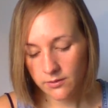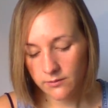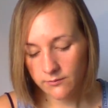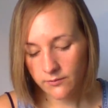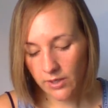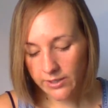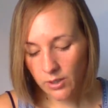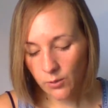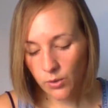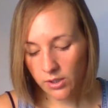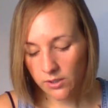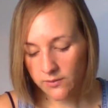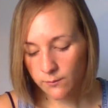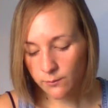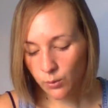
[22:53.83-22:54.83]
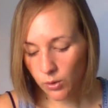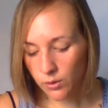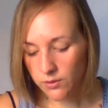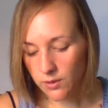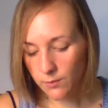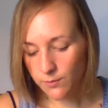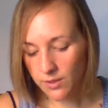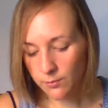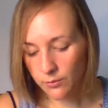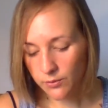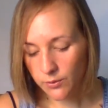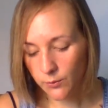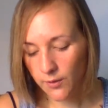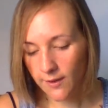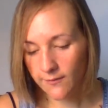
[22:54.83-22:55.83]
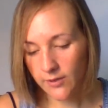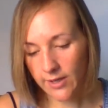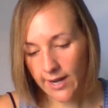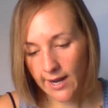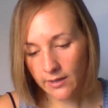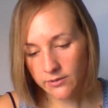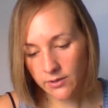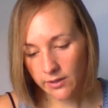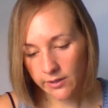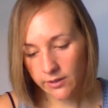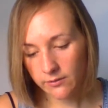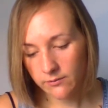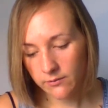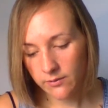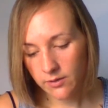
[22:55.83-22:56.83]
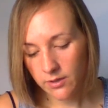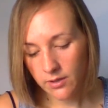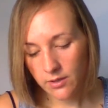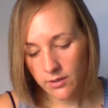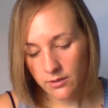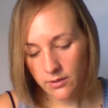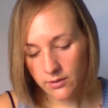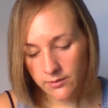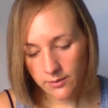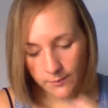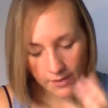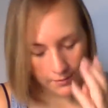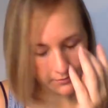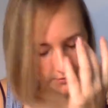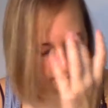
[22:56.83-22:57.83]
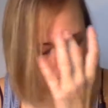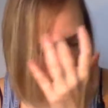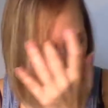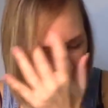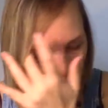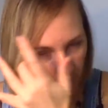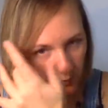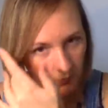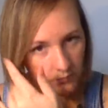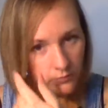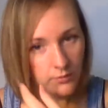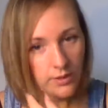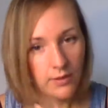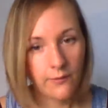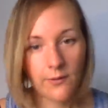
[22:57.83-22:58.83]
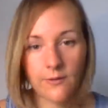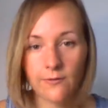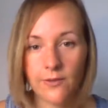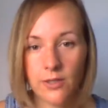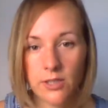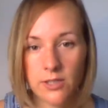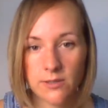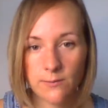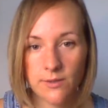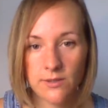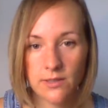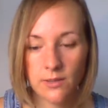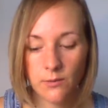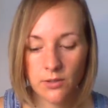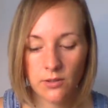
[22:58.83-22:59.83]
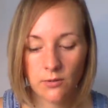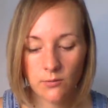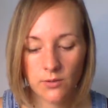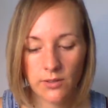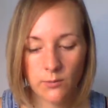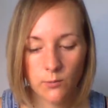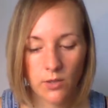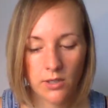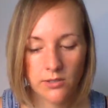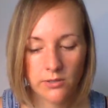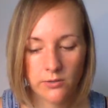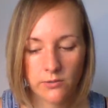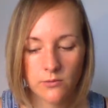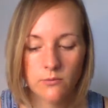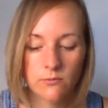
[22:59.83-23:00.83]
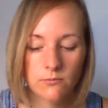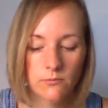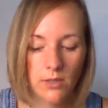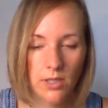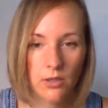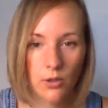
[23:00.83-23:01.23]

find out what is important to the people you love and act on it. And sometimes if we don't, like if we fear intimacy, we don't really want to like